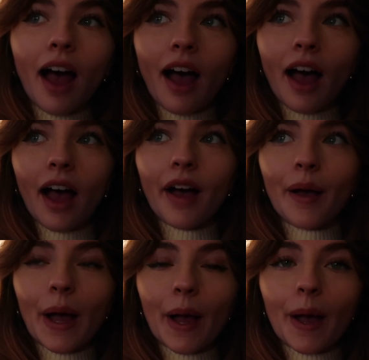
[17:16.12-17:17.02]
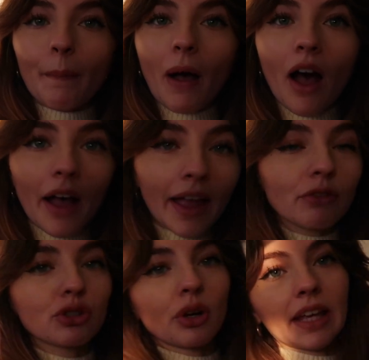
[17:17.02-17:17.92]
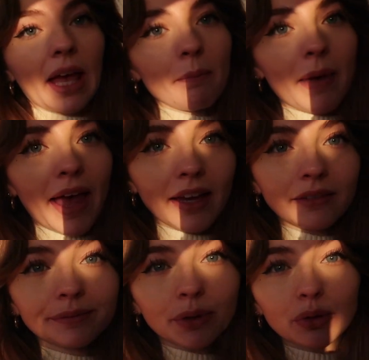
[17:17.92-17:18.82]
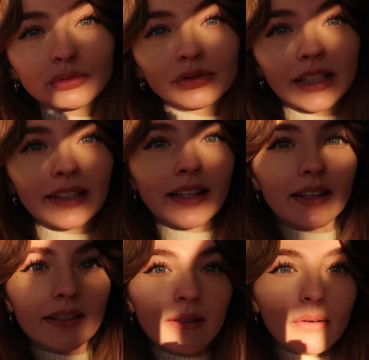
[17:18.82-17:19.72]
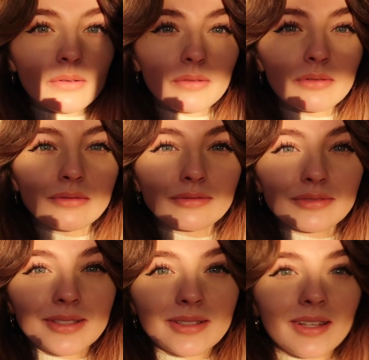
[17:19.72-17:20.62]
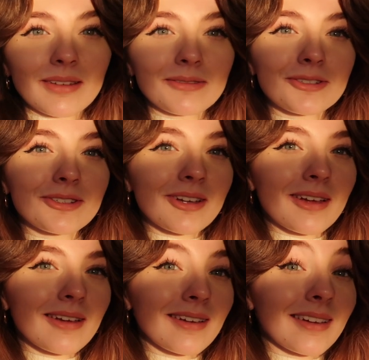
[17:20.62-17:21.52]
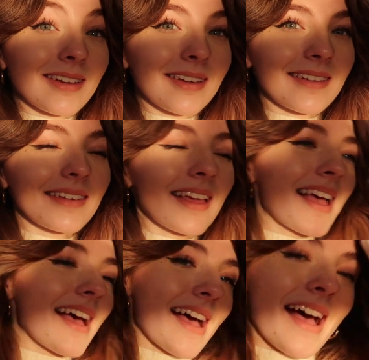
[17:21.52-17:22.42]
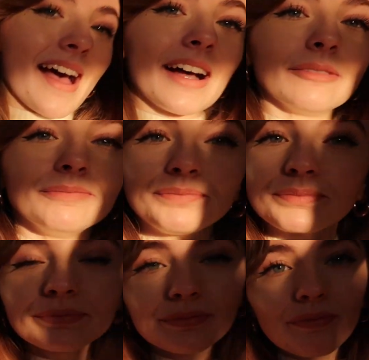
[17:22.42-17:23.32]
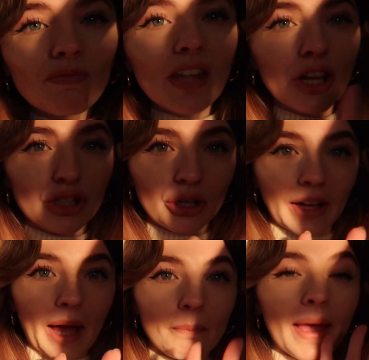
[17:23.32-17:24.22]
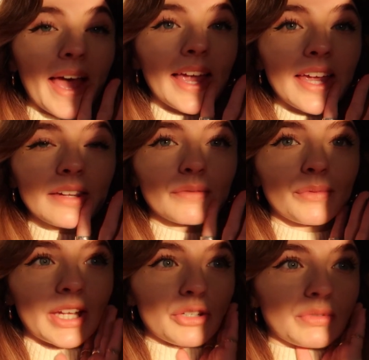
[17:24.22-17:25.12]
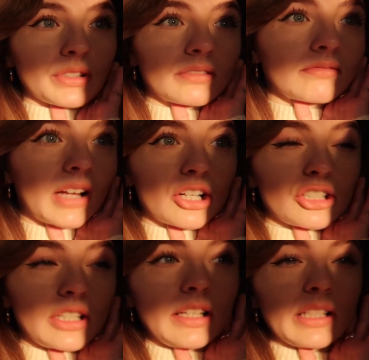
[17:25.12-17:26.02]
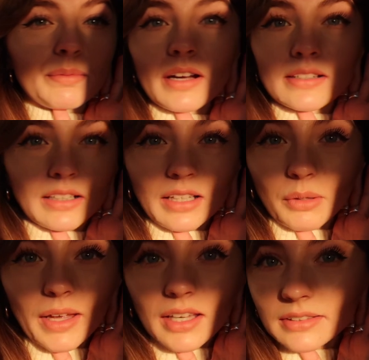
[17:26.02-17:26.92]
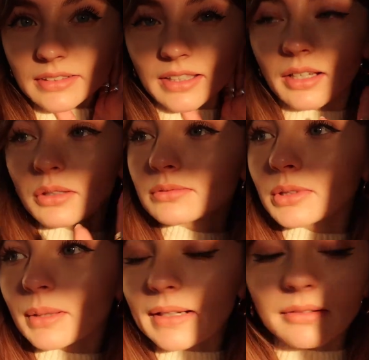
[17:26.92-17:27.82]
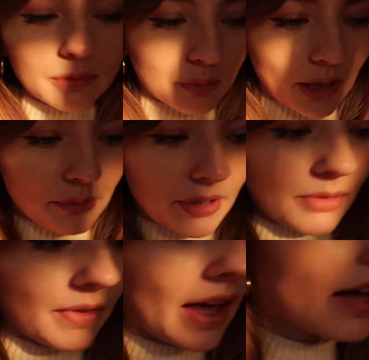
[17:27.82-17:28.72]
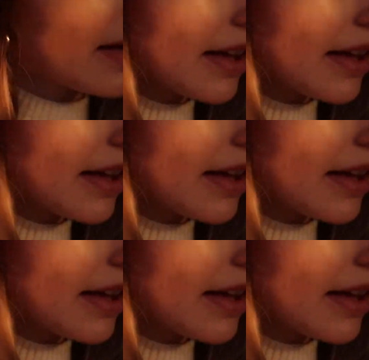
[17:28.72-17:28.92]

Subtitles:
I have shot a campaign. Oh, look at this. Oh, sunshine. I shot a campaign, which was actually surprisingly quick. Did that quite well. Quite impressed with that.